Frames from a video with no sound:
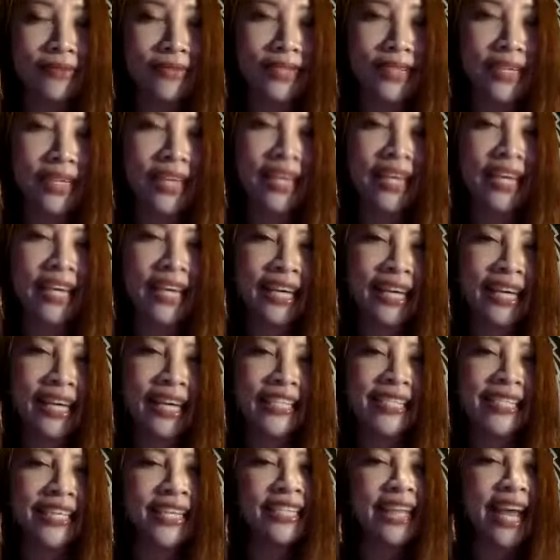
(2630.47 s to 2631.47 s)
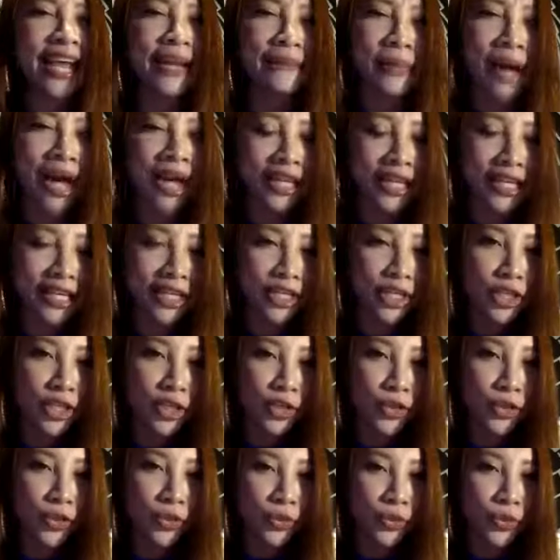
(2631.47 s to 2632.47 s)
he, he just admires
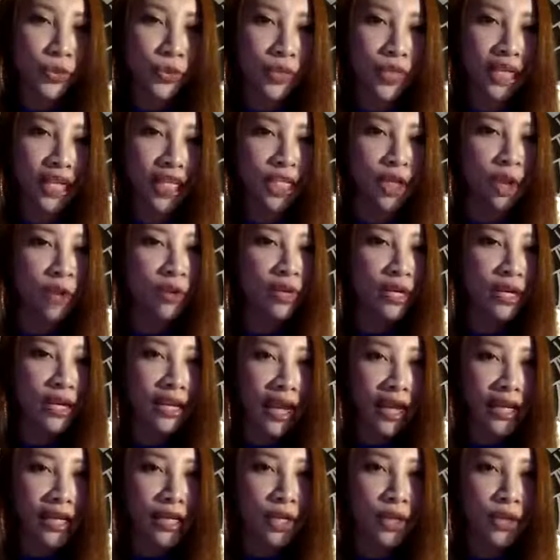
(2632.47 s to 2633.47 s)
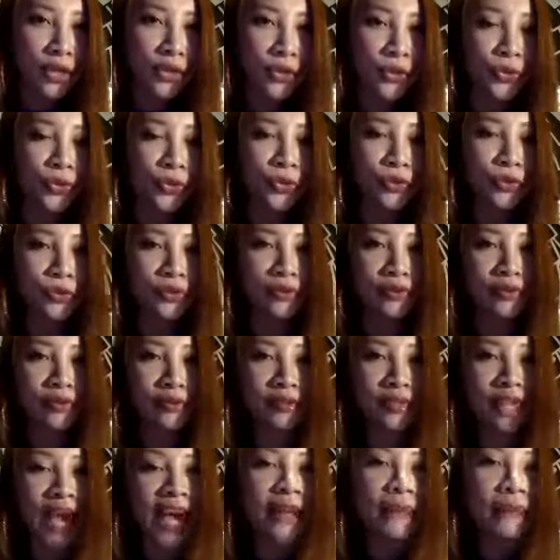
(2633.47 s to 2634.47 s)
you. He don't like you
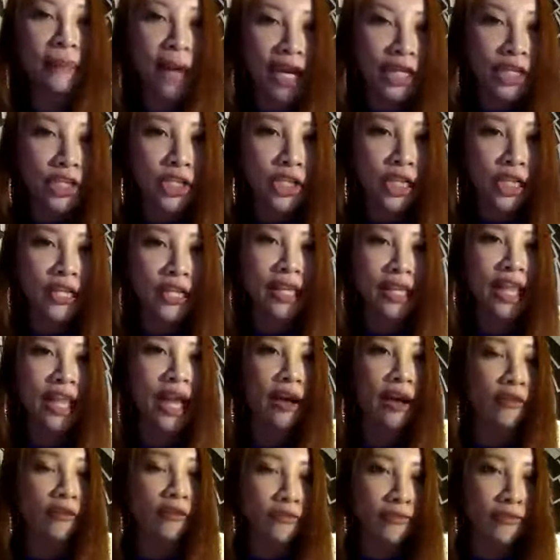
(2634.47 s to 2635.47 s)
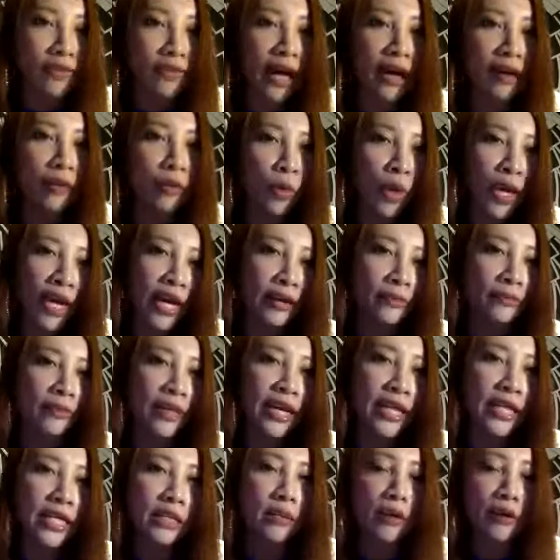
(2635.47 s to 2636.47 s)
that much in that type of way.
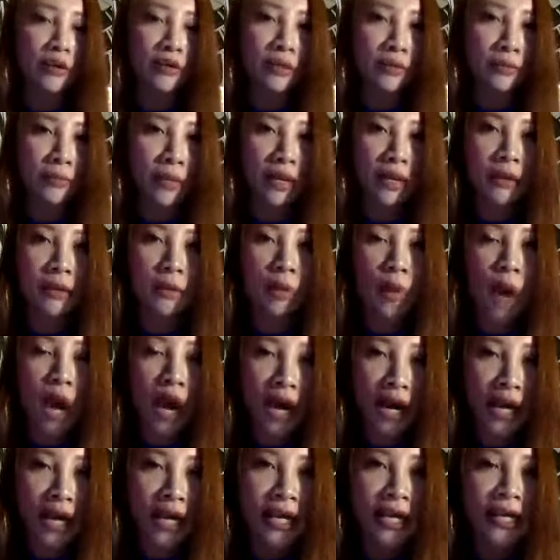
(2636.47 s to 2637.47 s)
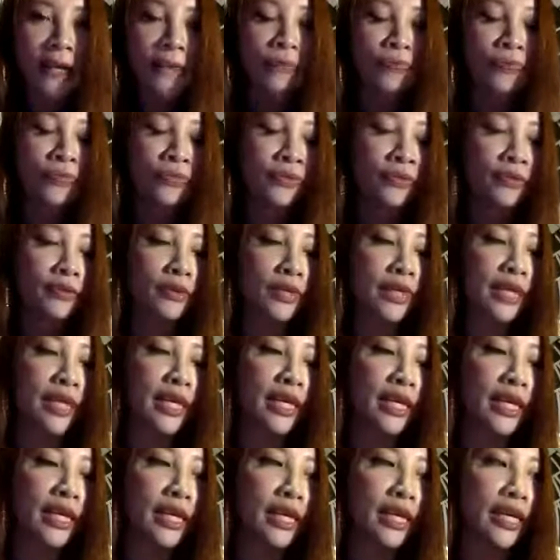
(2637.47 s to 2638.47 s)
That is possibly why
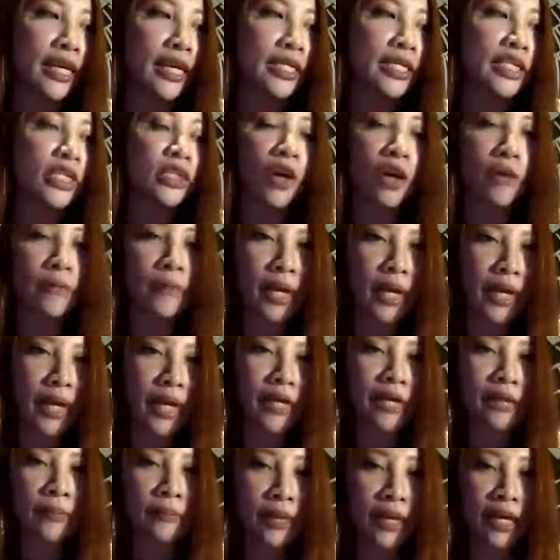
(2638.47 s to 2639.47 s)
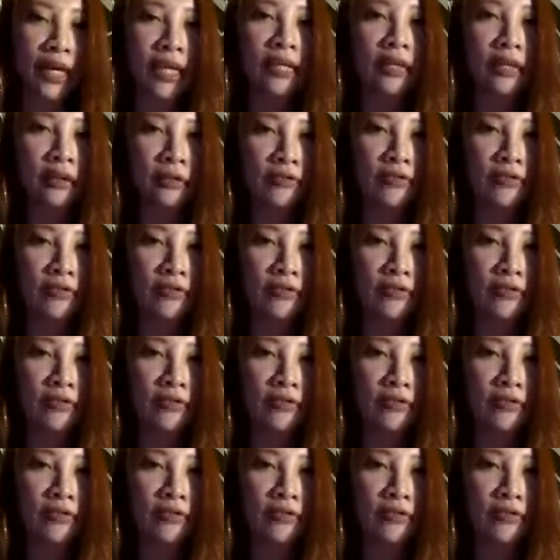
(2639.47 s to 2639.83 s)
he is not making making the